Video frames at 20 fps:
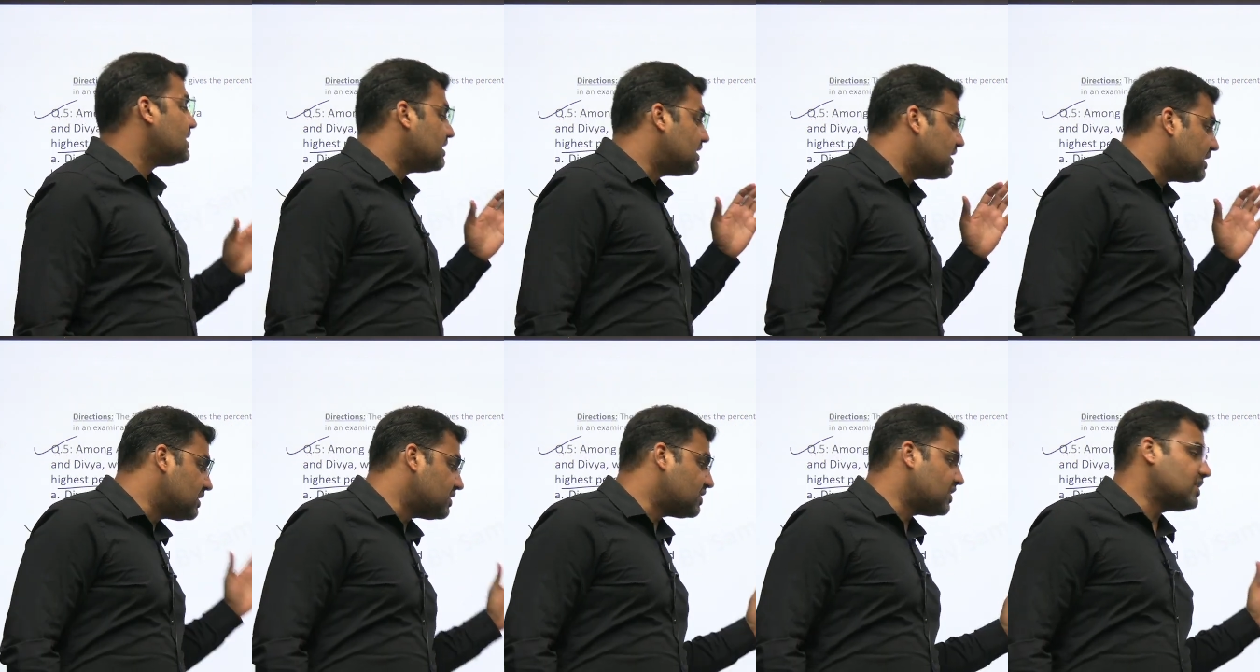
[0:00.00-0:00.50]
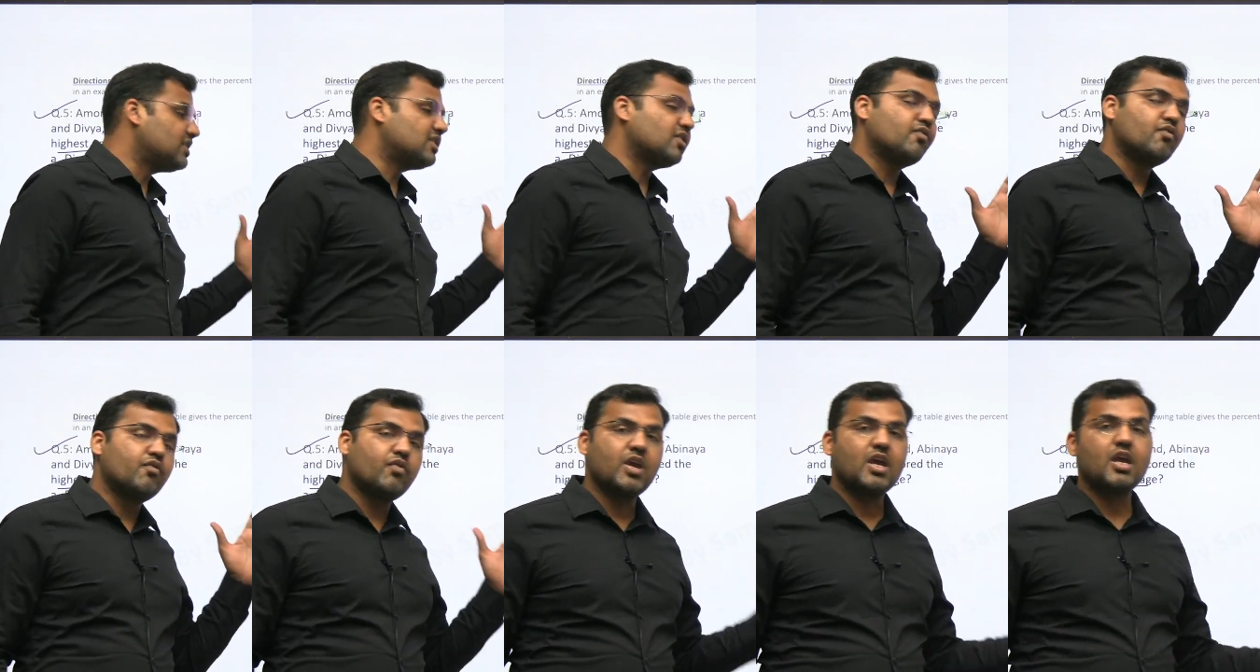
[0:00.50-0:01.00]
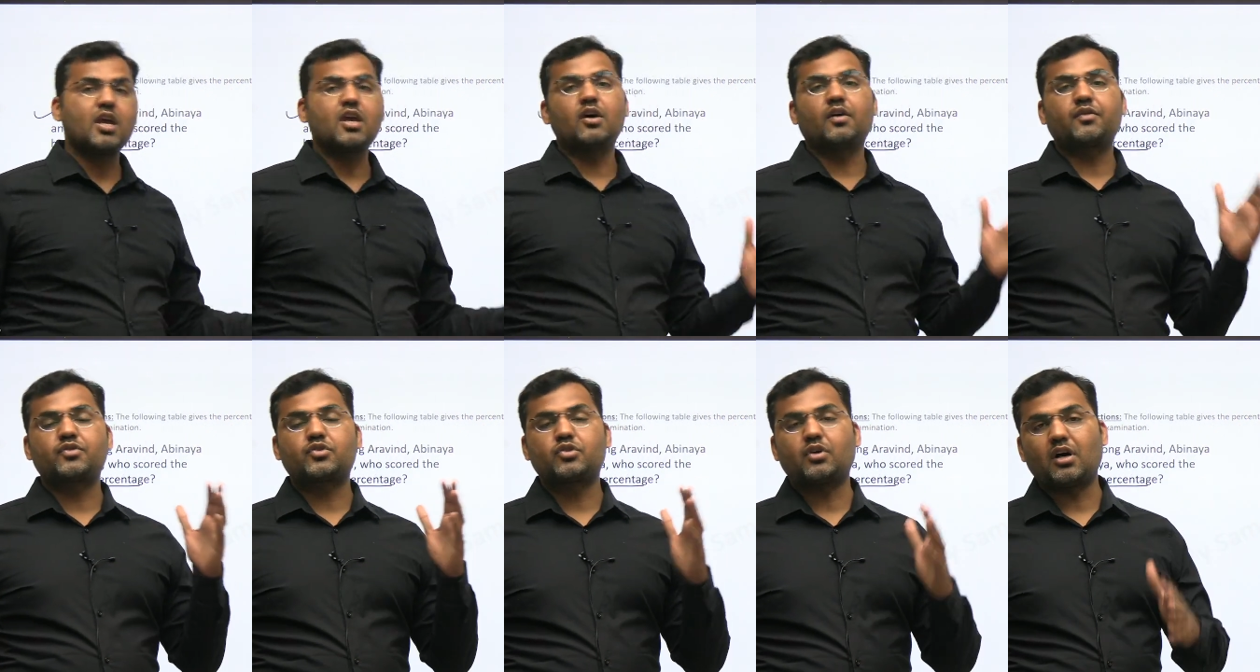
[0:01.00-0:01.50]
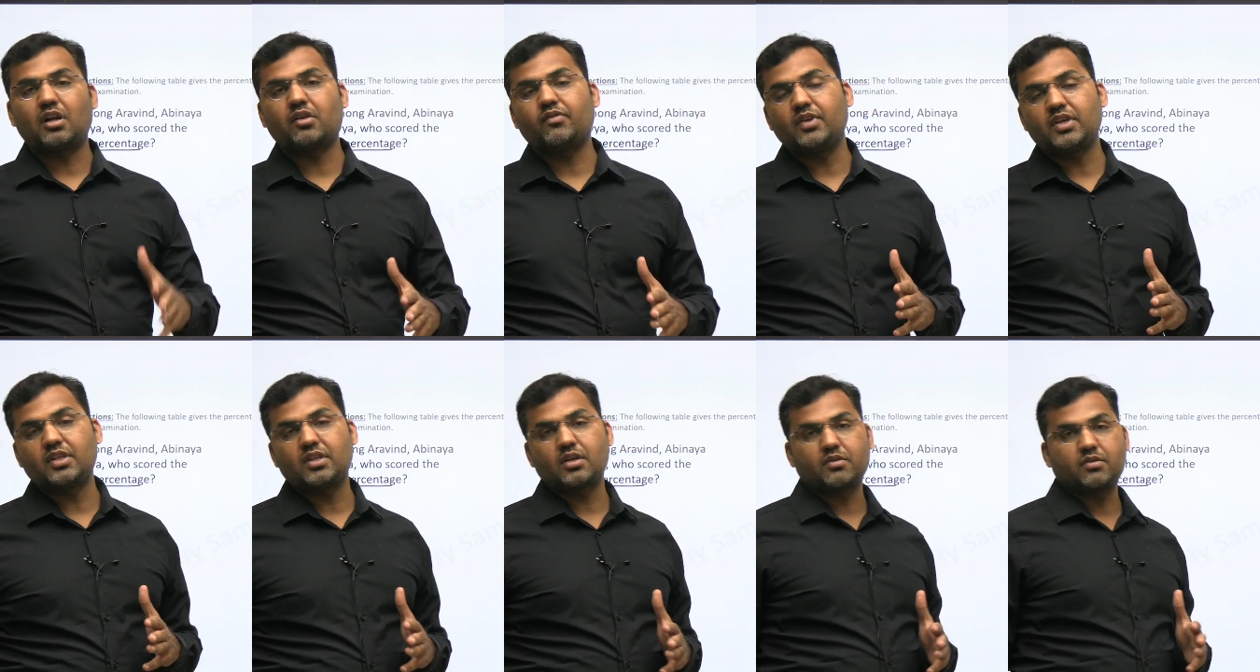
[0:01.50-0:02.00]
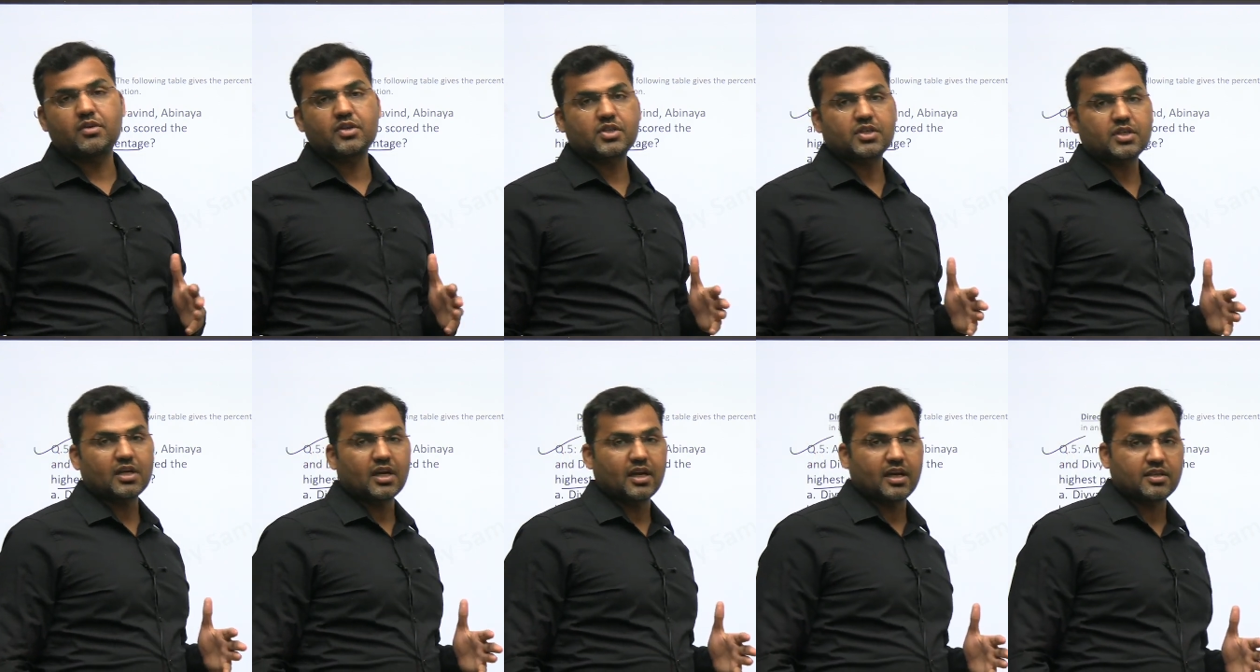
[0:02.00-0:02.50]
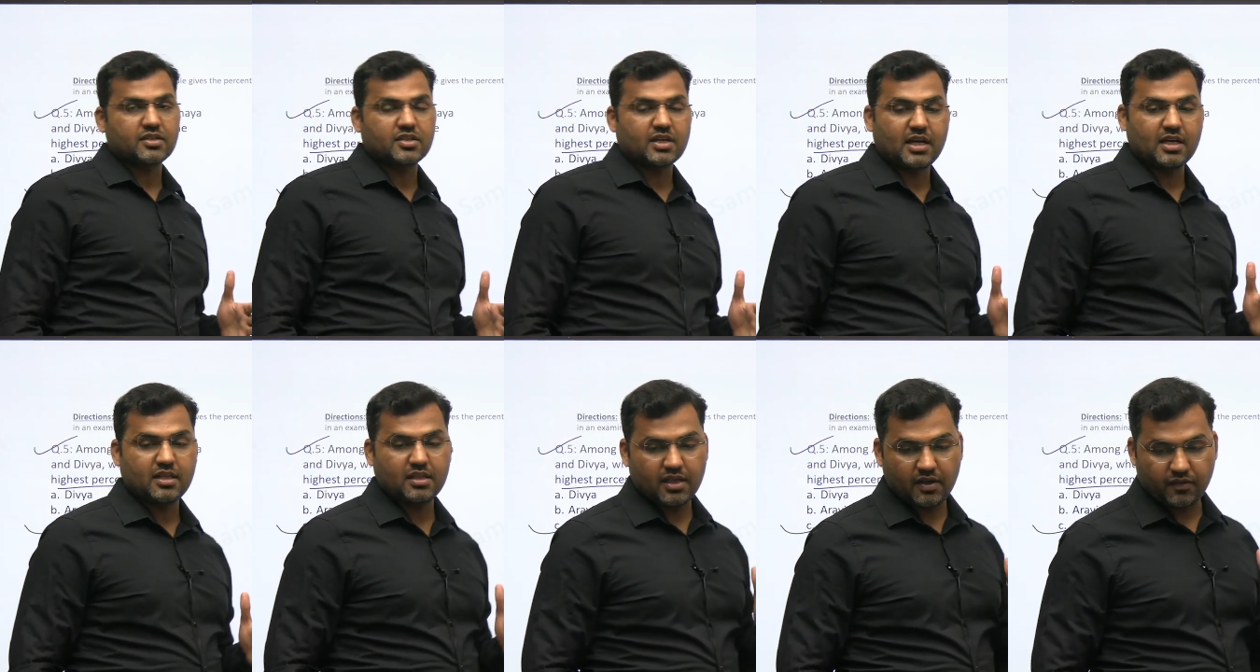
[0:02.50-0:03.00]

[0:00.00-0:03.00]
This is a way of solving the question, guys, right?